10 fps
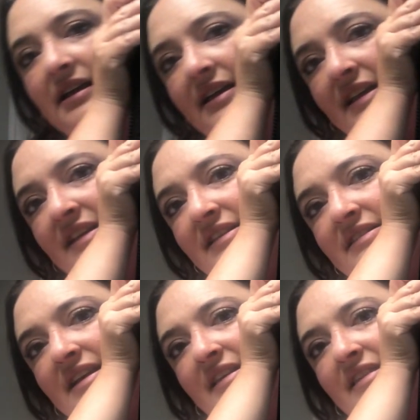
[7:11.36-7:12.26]
it is
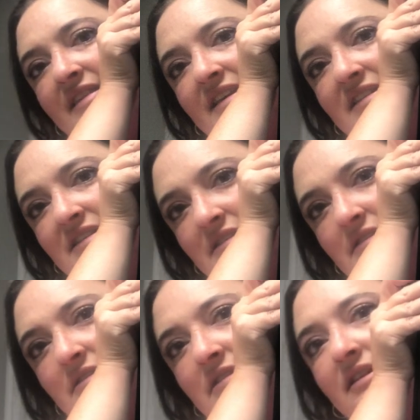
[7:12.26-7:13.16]
this.
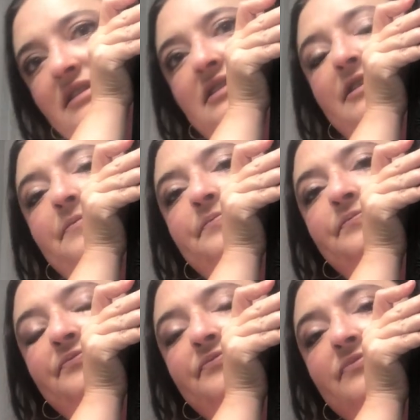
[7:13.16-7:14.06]
Let's see.
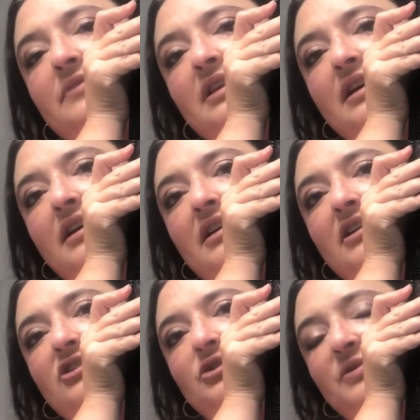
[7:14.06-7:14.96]

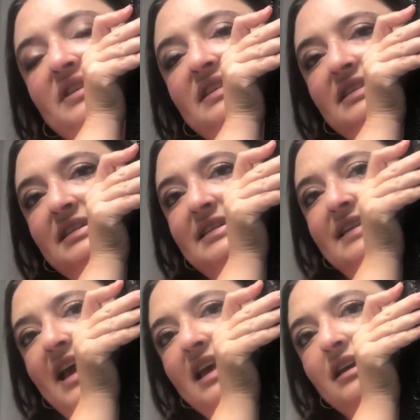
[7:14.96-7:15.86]
So this is the
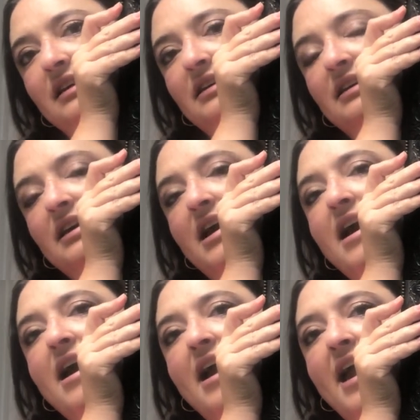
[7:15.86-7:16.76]
day.
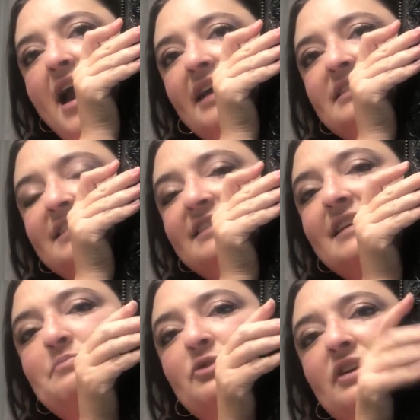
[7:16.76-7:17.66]
And I
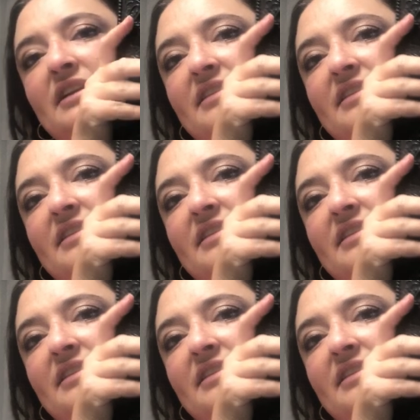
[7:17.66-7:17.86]
did put